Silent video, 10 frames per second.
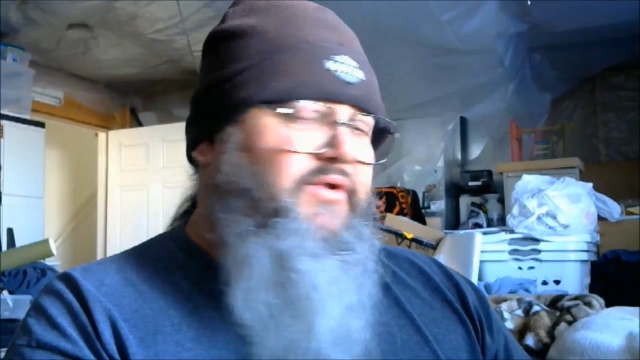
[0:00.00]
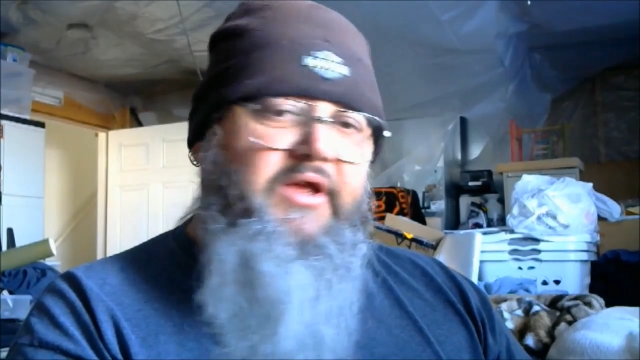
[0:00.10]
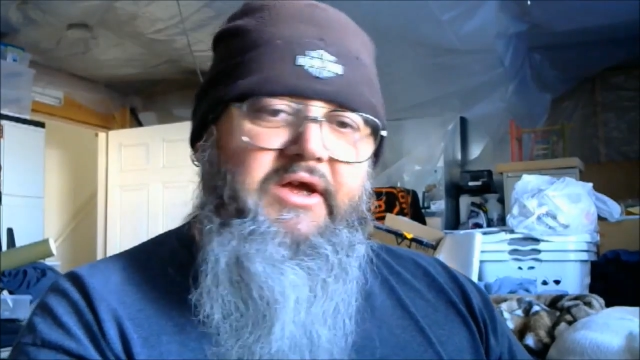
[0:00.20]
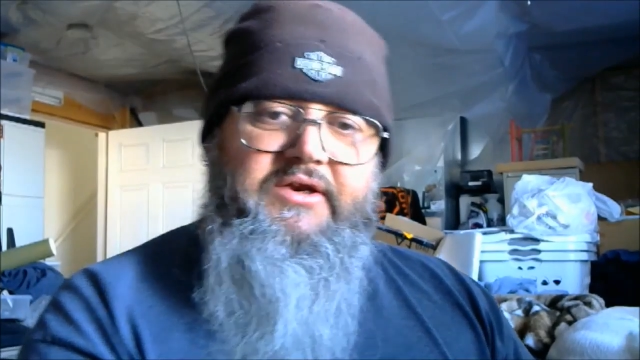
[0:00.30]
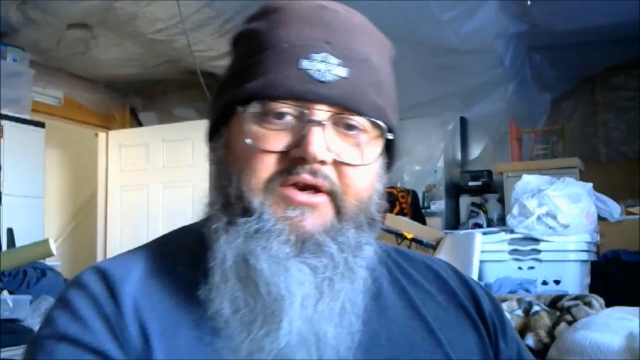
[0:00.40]

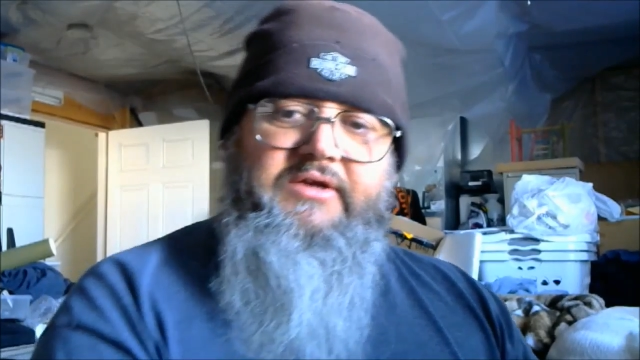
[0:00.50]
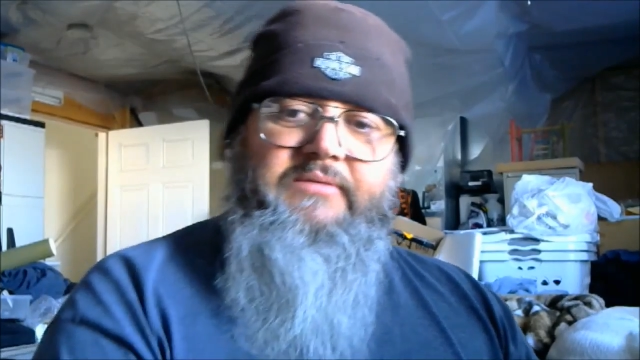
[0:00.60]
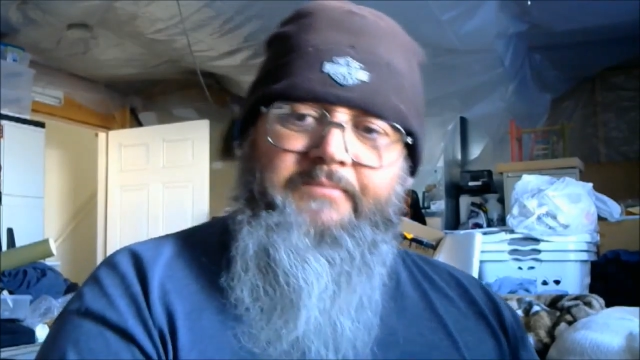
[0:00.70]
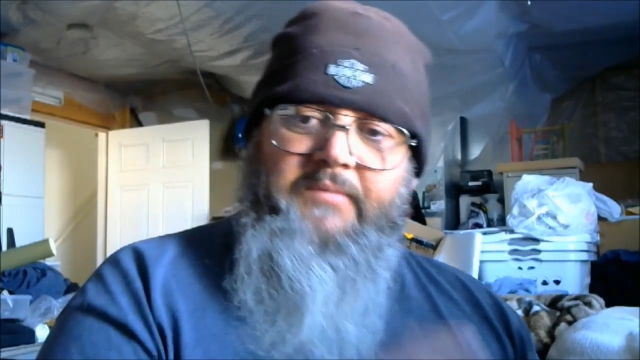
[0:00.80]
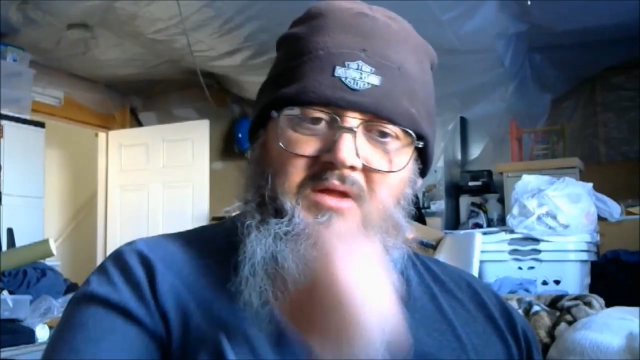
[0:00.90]
in, and
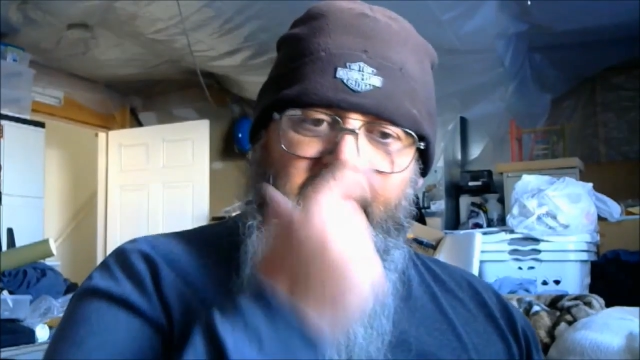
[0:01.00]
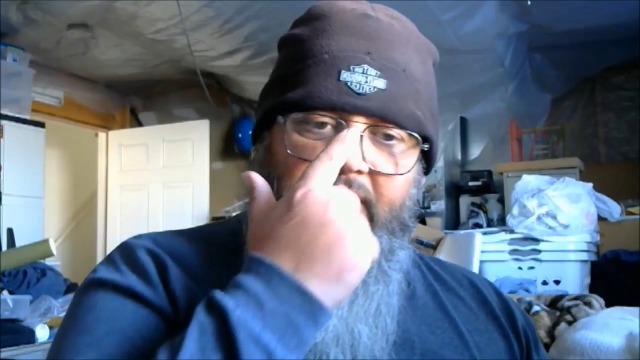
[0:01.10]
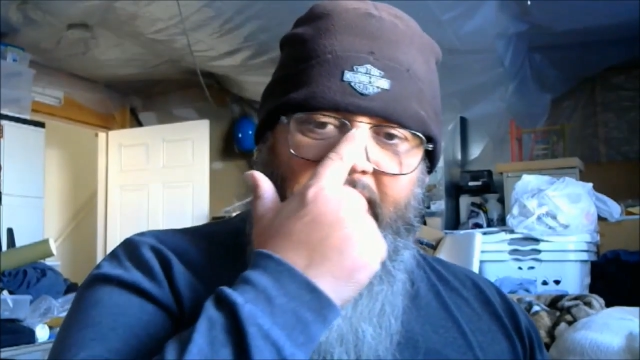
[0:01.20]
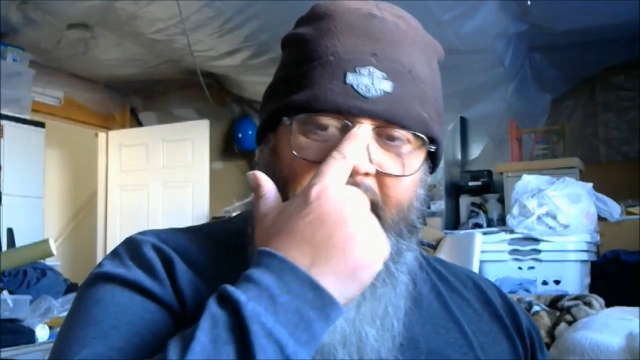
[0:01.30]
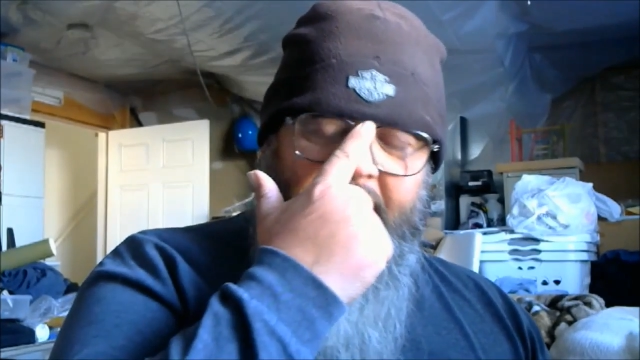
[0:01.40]

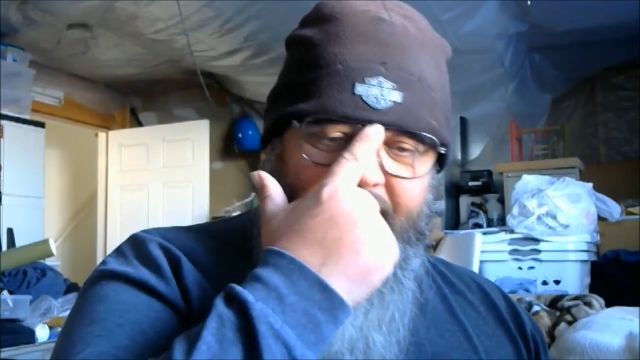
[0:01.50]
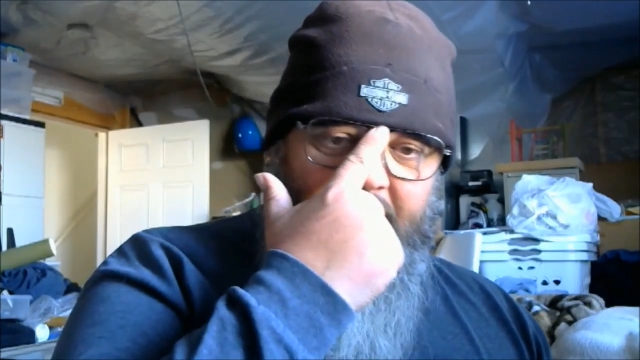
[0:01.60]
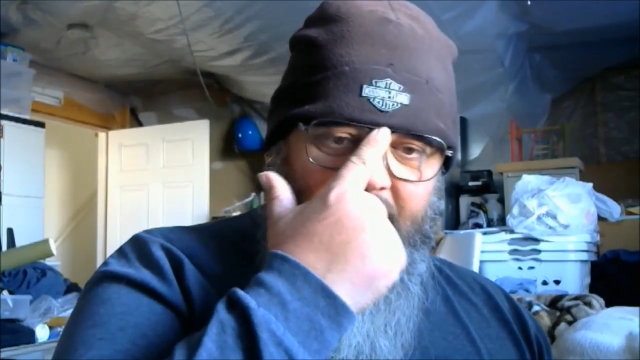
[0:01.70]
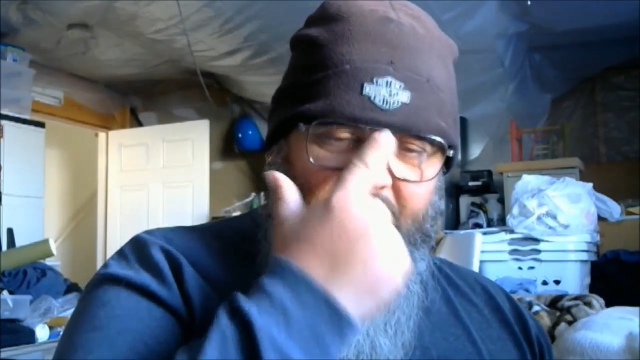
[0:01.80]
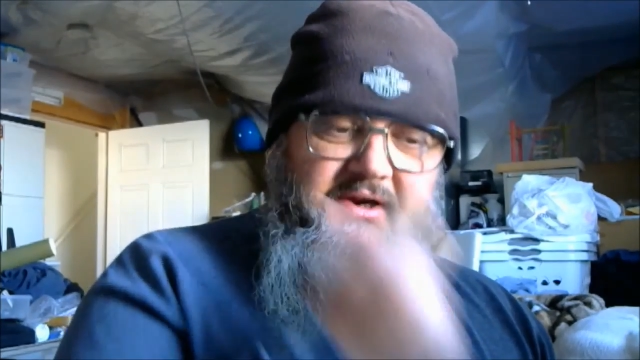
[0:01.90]
it's
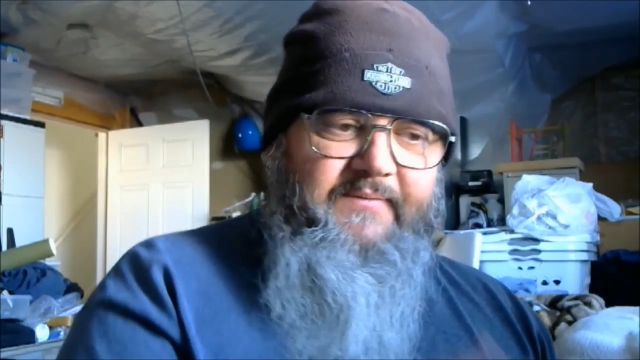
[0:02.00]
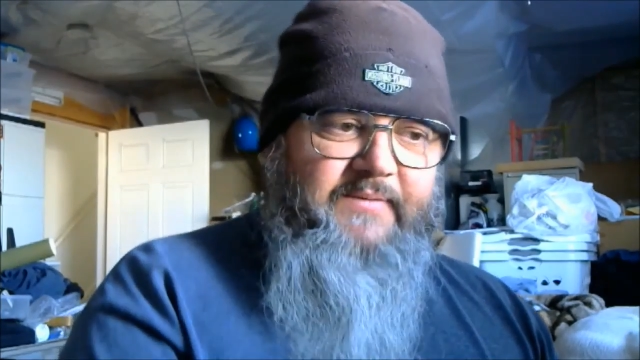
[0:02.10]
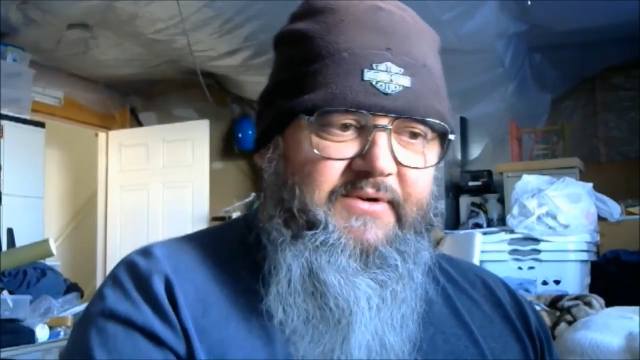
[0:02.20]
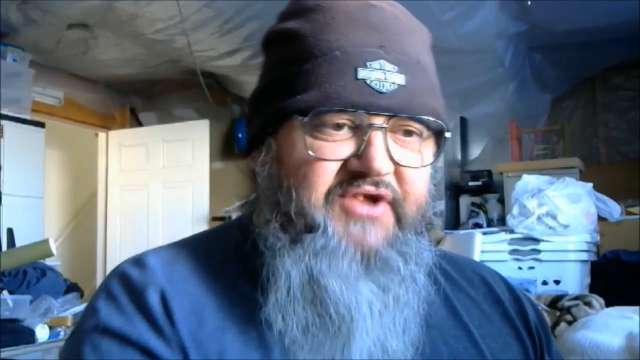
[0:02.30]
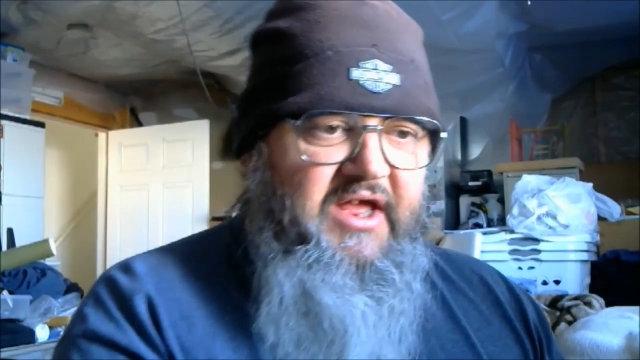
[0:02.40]
all ready
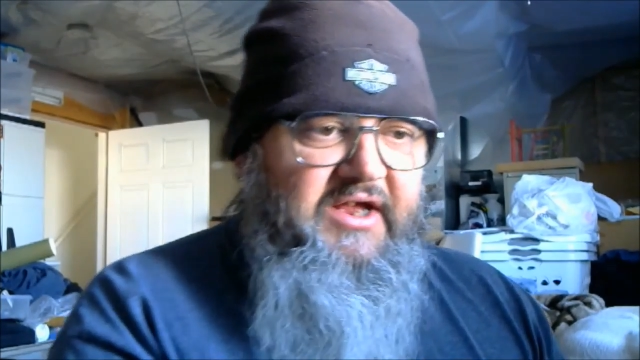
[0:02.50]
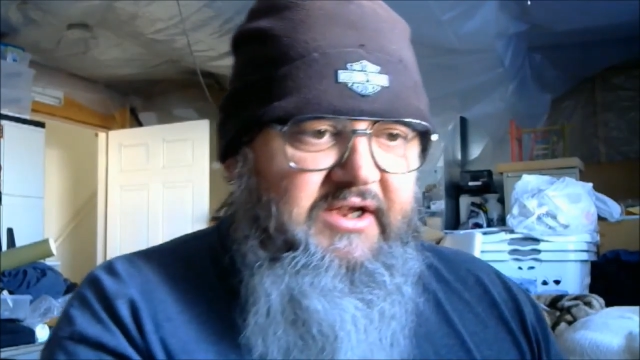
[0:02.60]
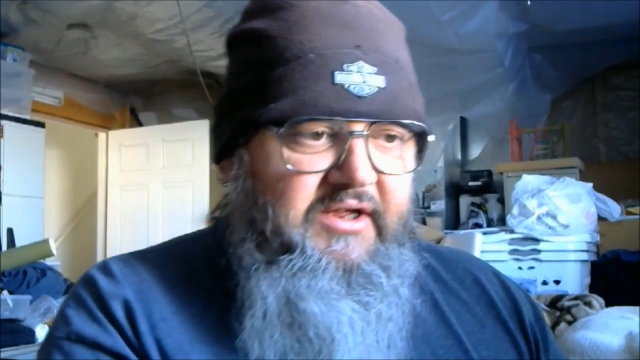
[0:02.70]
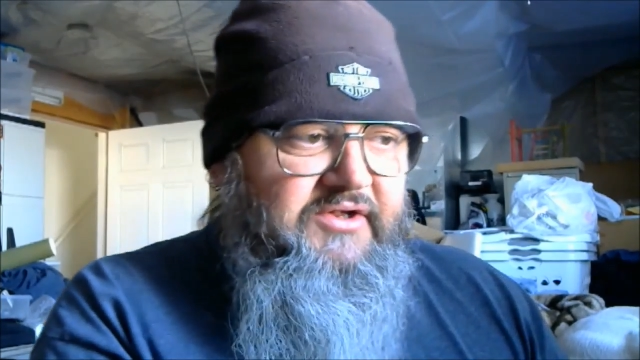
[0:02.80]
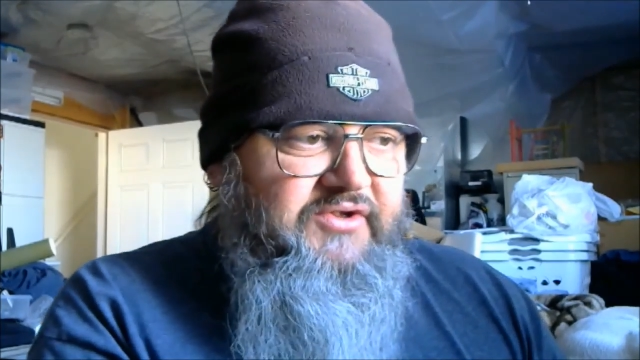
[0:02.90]
for sanding,